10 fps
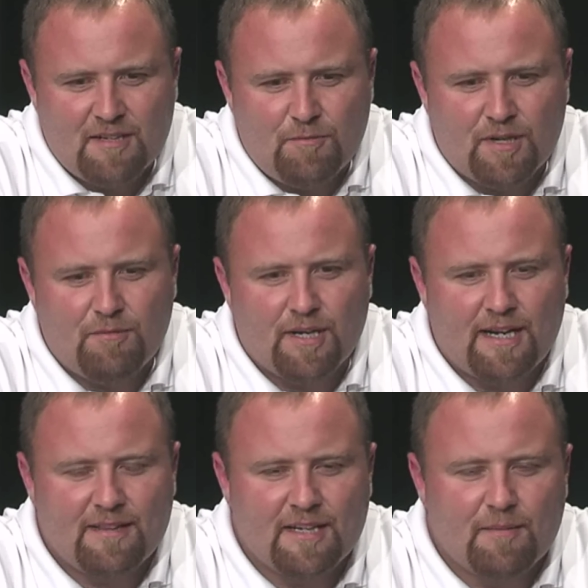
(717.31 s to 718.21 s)
what
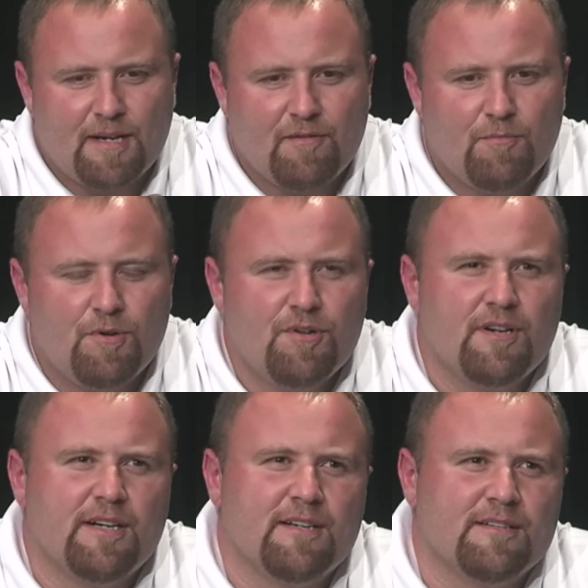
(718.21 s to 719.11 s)
I think about even
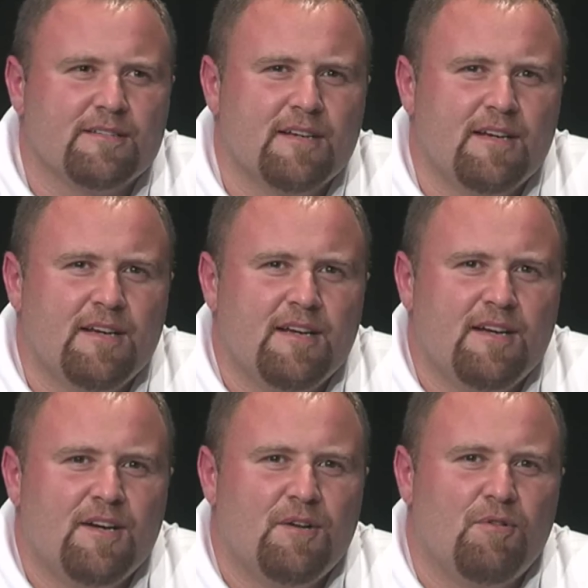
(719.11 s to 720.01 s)
more is
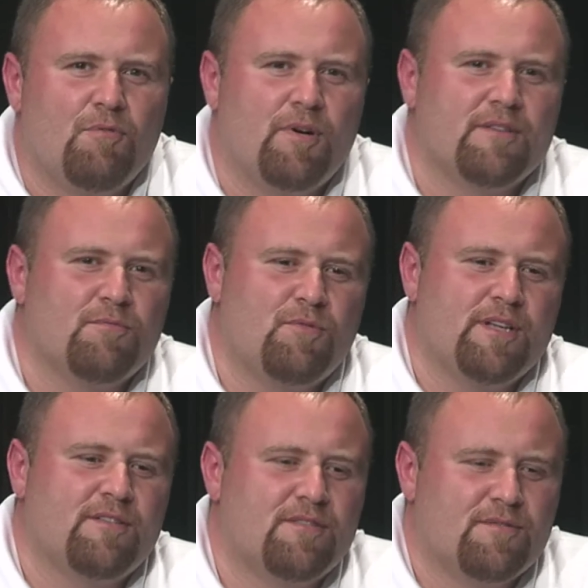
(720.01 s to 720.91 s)

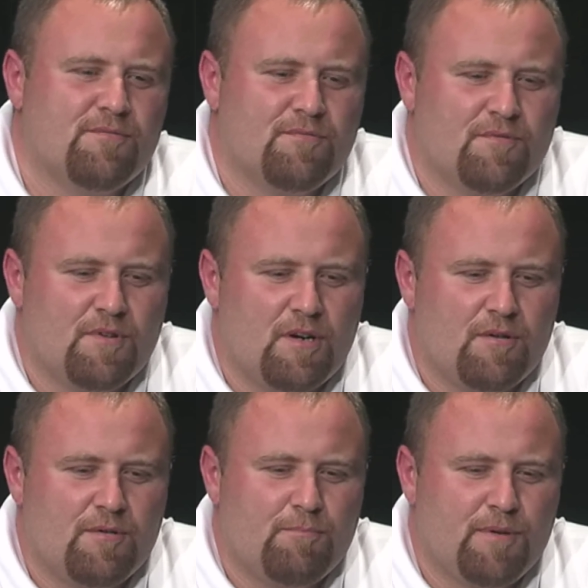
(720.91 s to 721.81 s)
what's
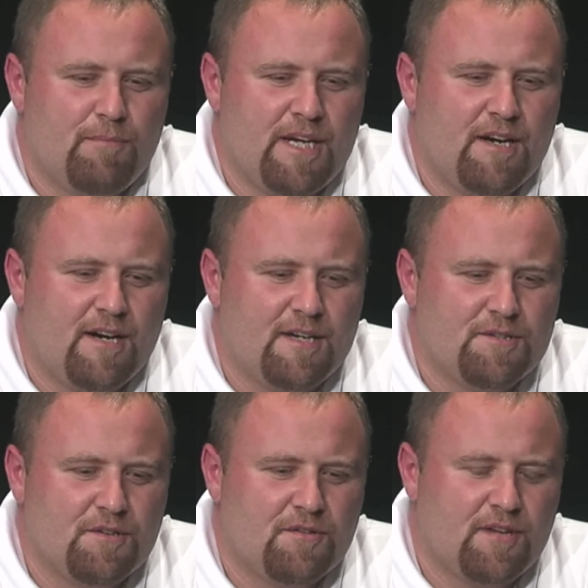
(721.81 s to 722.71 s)

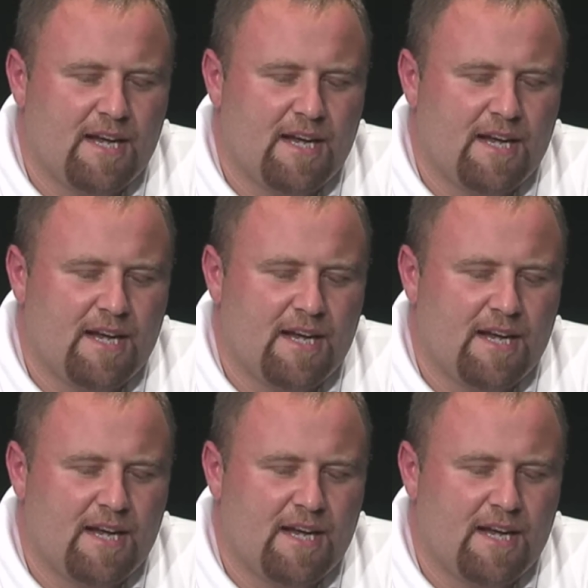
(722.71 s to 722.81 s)
beyond just